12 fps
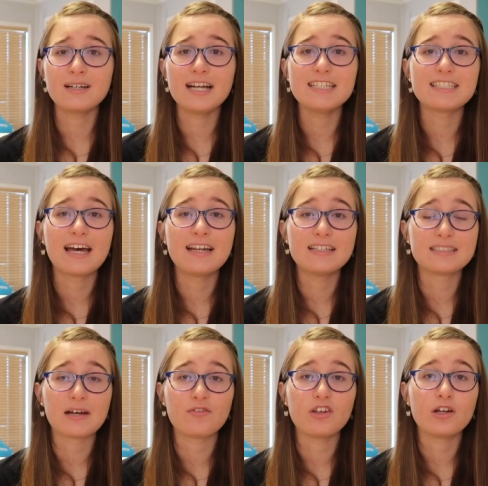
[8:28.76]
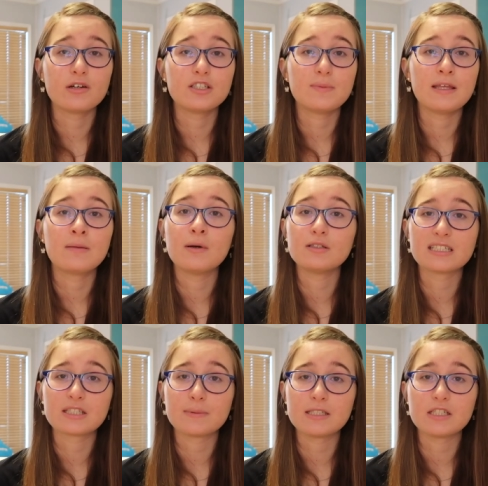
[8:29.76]
Like I said, it's definitely going to be the most
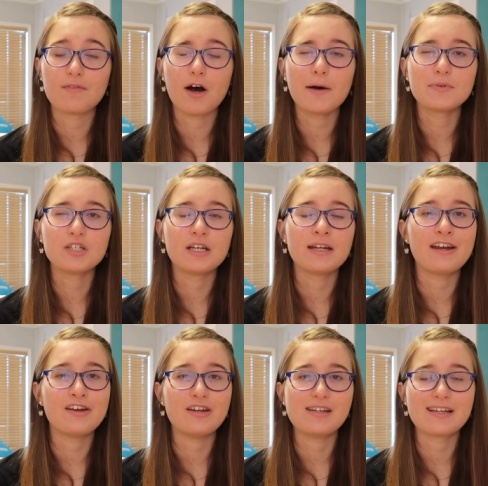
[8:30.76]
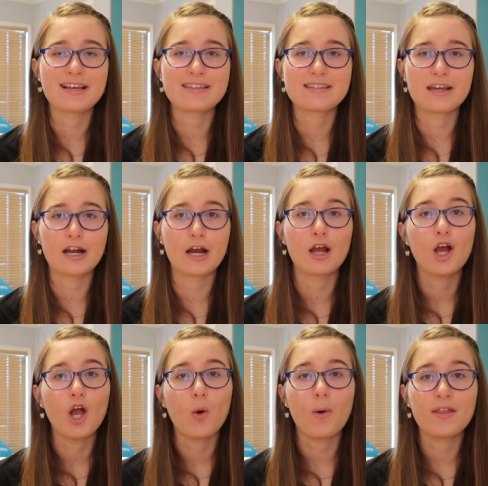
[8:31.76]
expensive option, and you need to consider
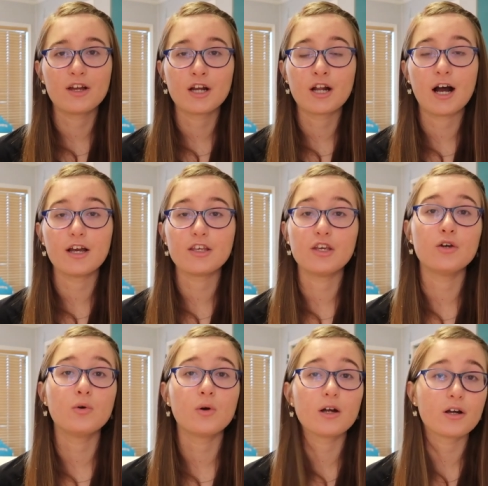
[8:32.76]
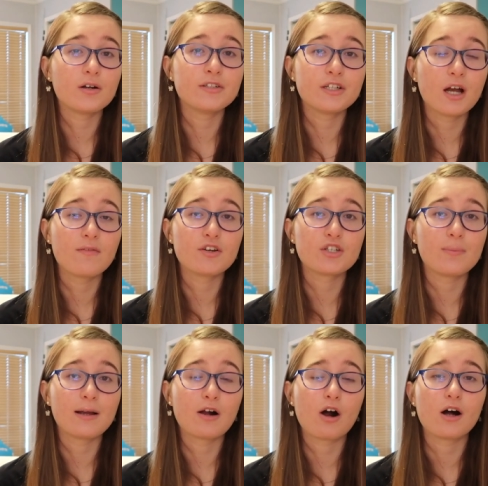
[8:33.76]
whether or not you are going to cover
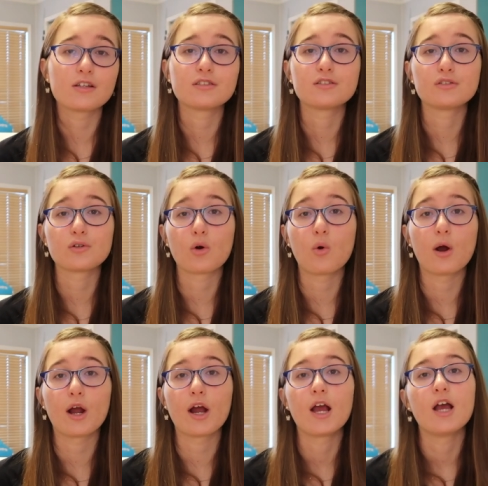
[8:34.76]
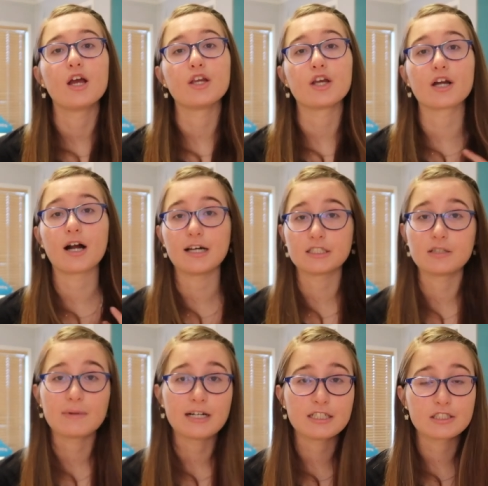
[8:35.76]
shipping costs or your
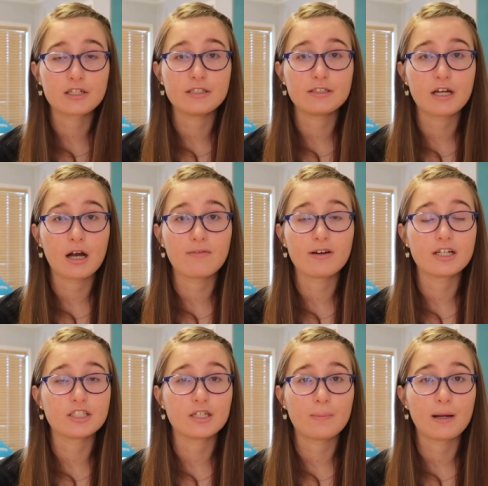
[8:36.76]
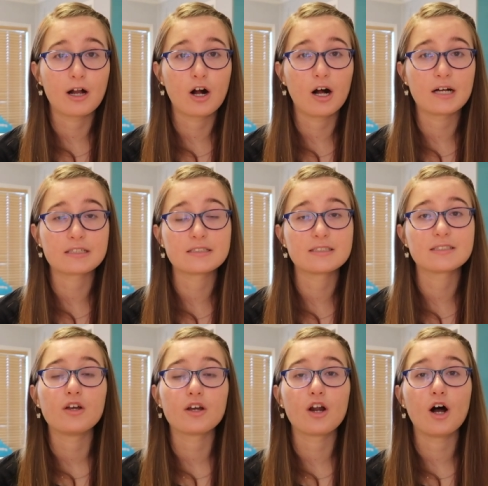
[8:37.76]
customer is going to cover shipping costs.
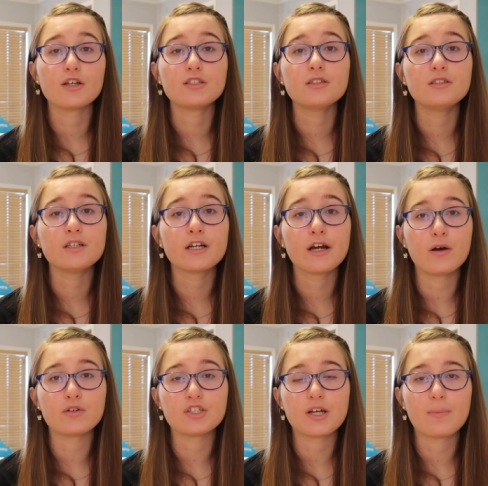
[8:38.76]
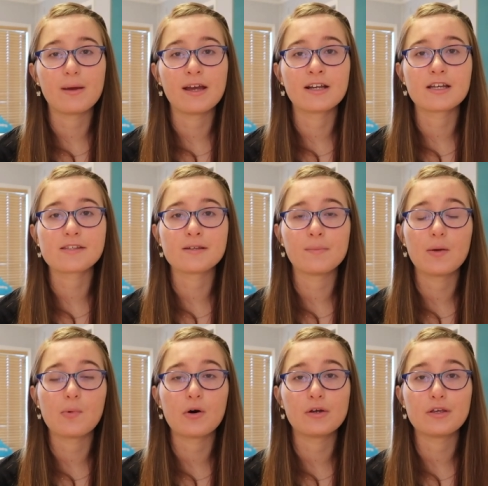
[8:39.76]
You could also do your own shipping. Some
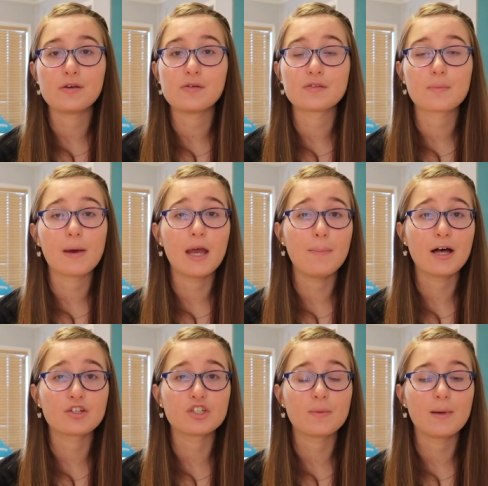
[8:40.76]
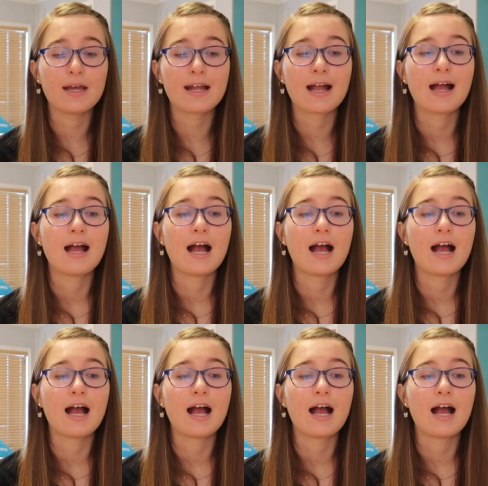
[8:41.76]
people use PayPal shipping.